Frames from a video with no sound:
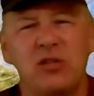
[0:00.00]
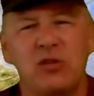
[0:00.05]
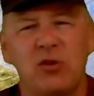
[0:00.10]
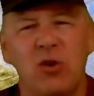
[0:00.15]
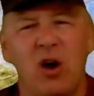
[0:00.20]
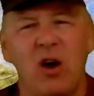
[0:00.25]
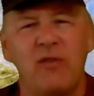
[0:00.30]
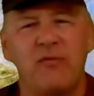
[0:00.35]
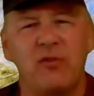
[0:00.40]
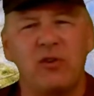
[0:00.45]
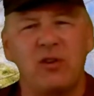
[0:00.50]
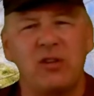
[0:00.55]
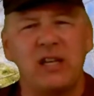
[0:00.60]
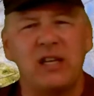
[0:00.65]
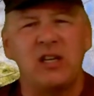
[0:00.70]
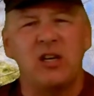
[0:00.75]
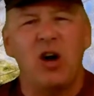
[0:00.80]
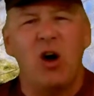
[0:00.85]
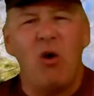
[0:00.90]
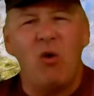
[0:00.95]
joyful
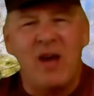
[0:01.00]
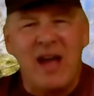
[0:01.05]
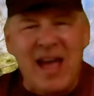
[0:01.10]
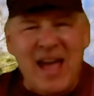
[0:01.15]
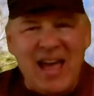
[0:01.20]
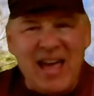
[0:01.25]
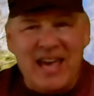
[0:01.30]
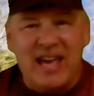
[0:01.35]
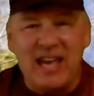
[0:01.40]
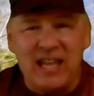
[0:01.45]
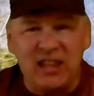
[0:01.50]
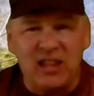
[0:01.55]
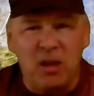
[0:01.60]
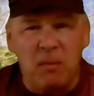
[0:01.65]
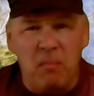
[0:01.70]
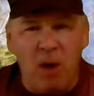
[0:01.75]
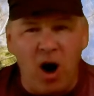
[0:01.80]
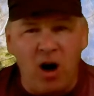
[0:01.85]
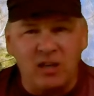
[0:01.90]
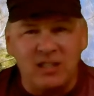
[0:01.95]
and go hit the
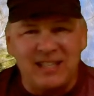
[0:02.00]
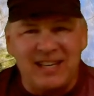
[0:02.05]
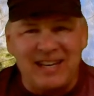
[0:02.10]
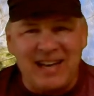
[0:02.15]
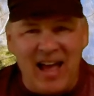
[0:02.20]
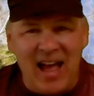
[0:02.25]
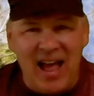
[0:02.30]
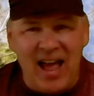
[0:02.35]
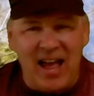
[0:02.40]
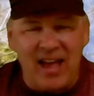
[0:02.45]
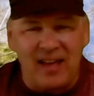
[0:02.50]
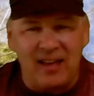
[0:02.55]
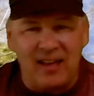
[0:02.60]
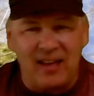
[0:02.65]
mark today.